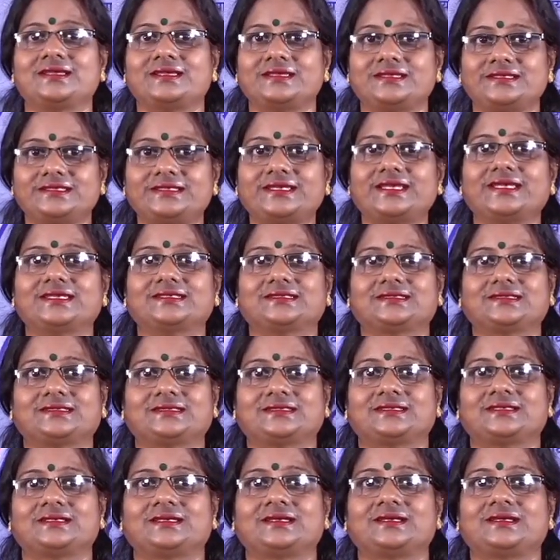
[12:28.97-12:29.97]
Yes,
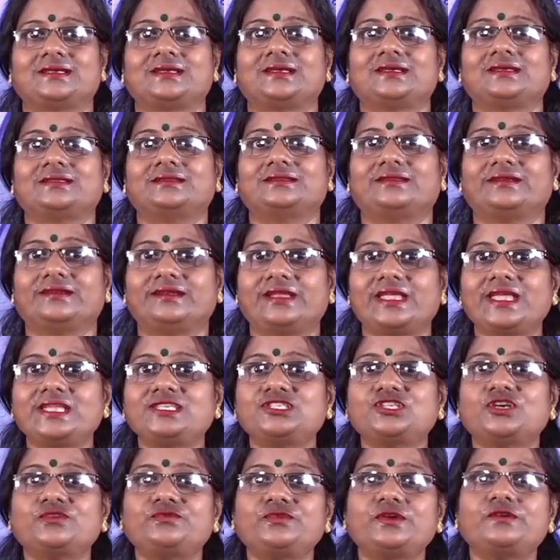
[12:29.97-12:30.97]
the rate
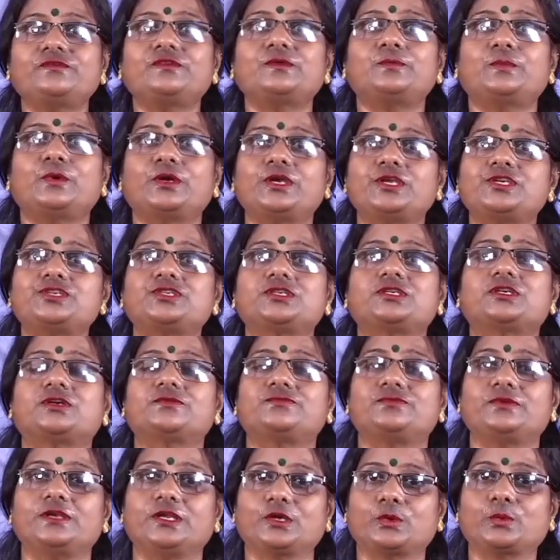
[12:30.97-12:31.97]
of evaporation of
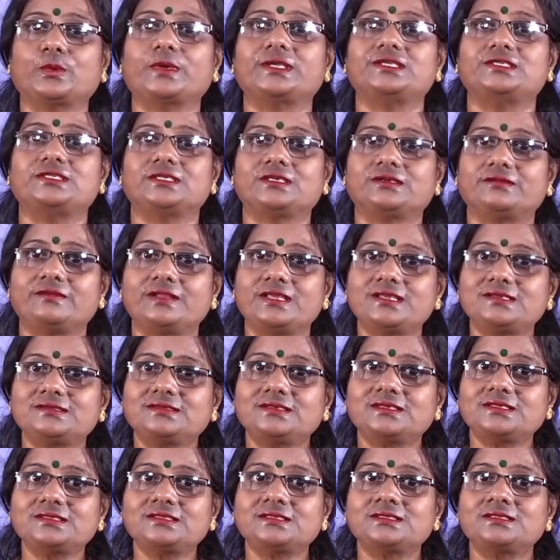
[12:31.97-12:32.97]
liquid
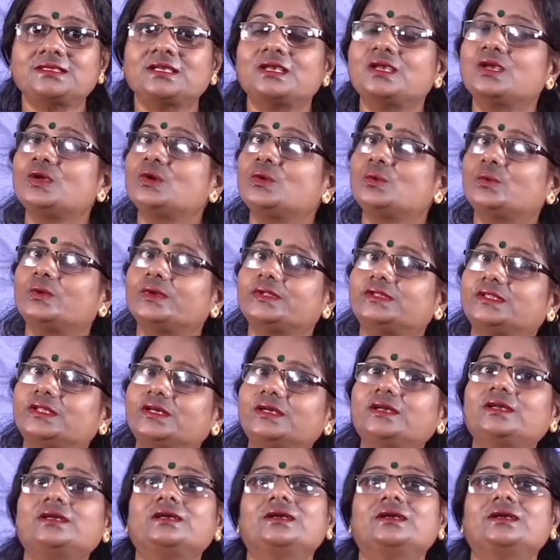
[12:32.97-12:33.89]
decreases with the